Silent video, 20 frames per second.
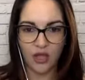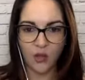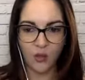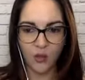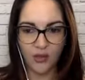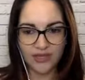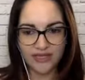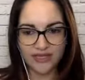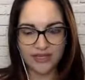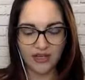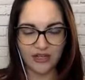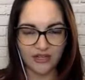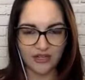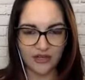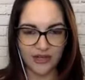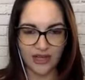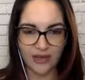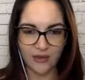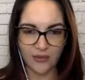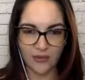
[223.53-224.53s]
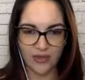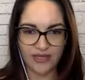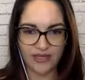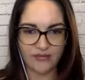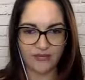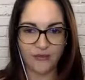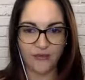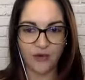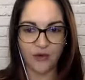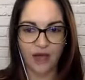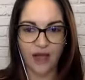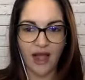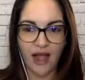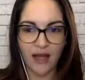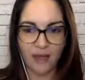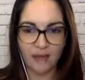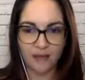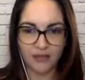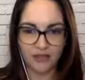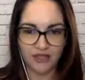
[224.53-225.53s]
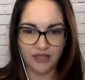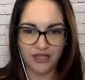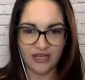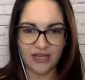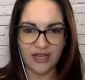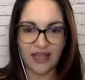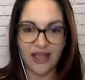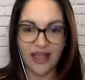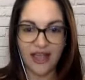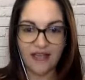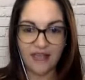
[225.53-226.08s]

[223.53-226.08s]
What is the underlying reason for accomplishing